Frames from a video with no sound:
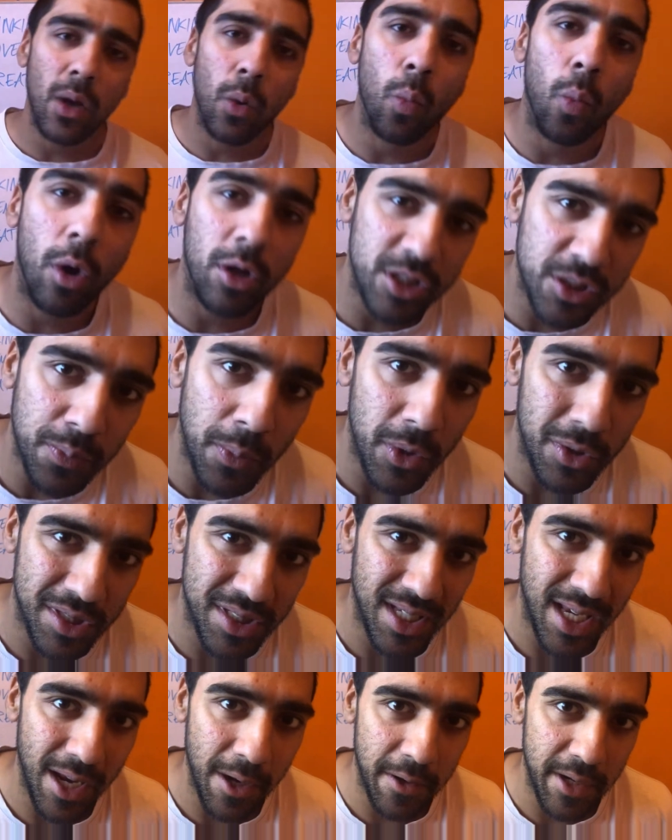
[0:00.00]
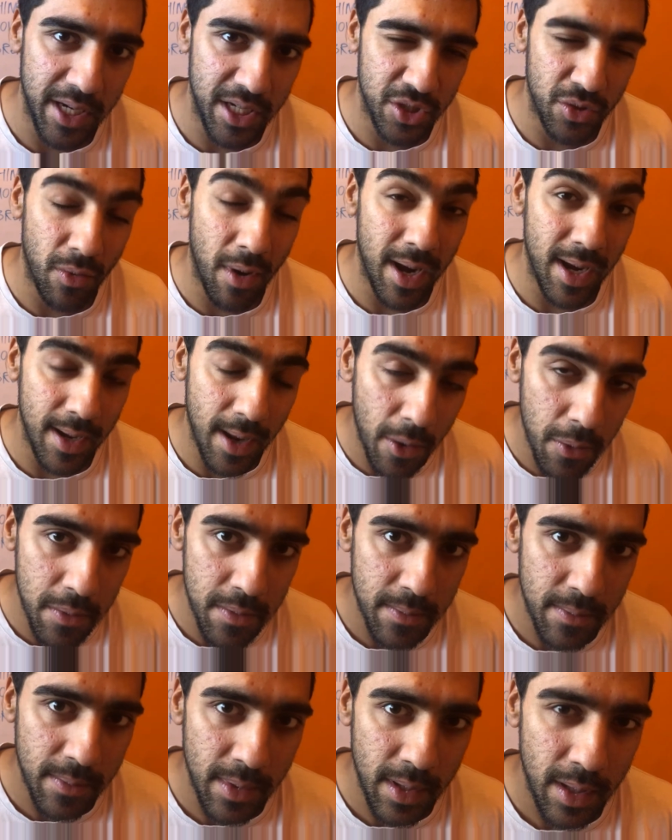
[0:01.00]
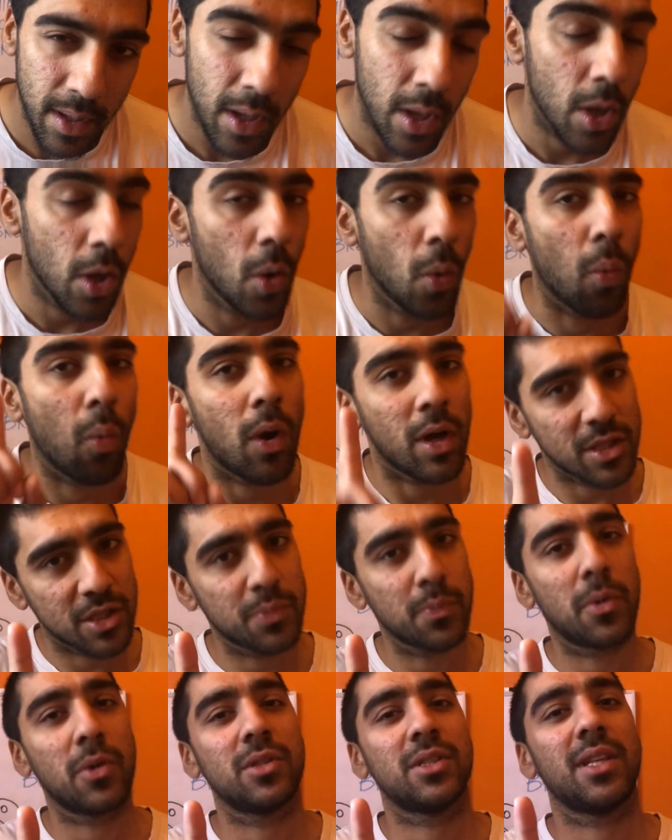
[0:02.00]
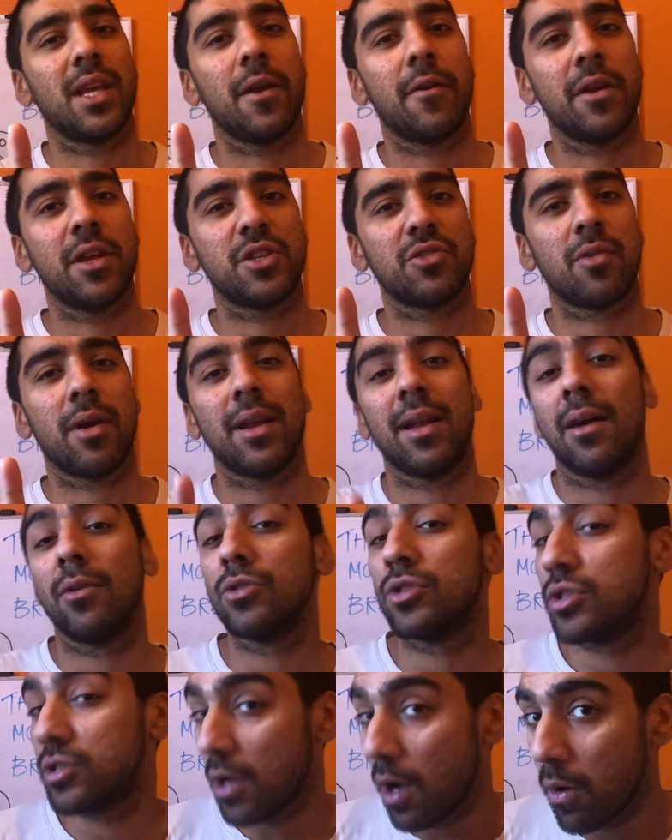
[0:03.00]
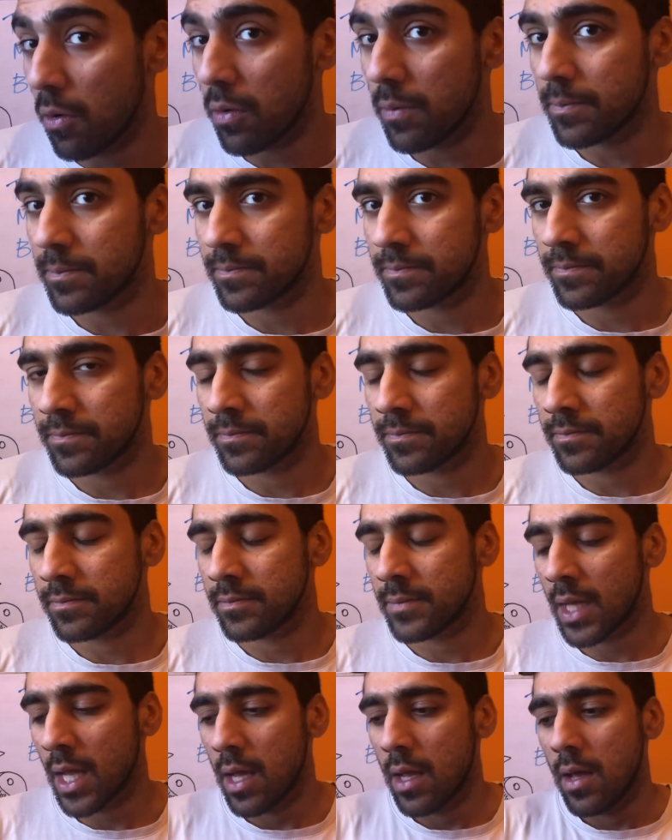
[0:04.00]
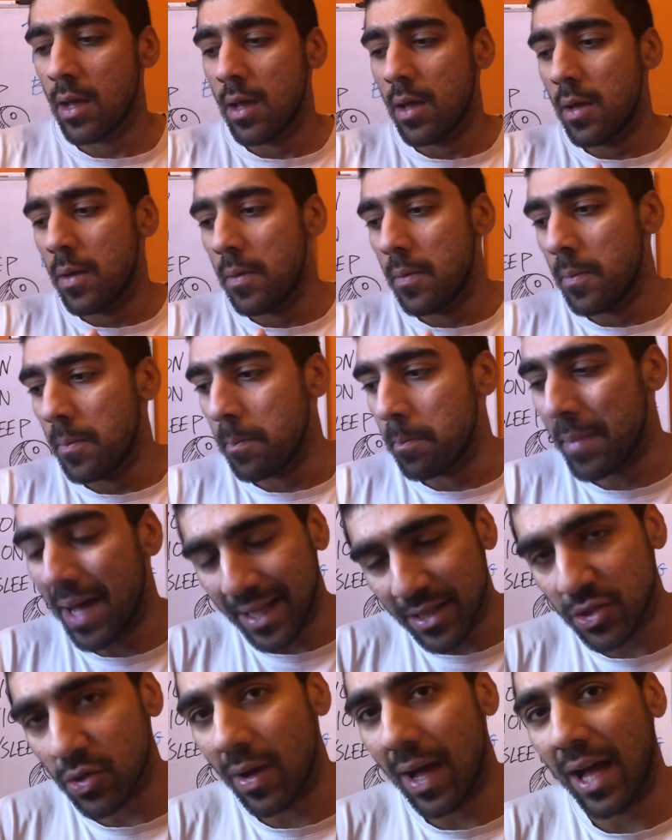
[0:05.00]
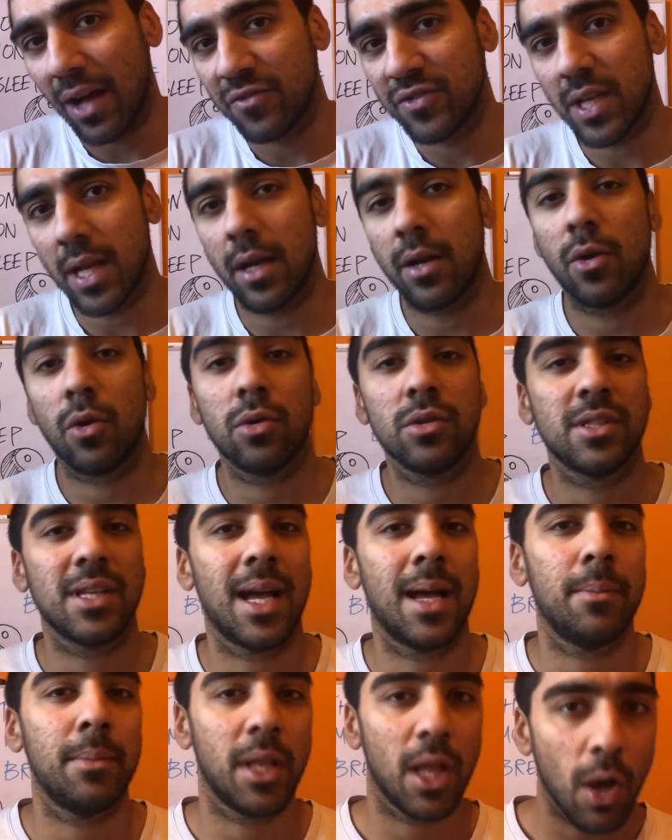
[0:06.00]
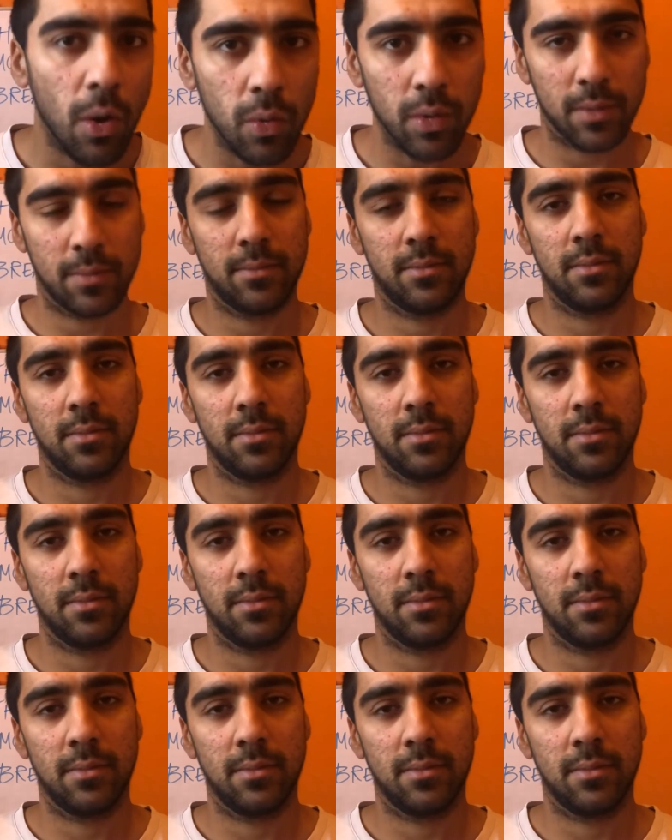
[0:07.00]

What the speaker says: What's more serious right now? What's more serious right now? So, mental health's at an all-time low.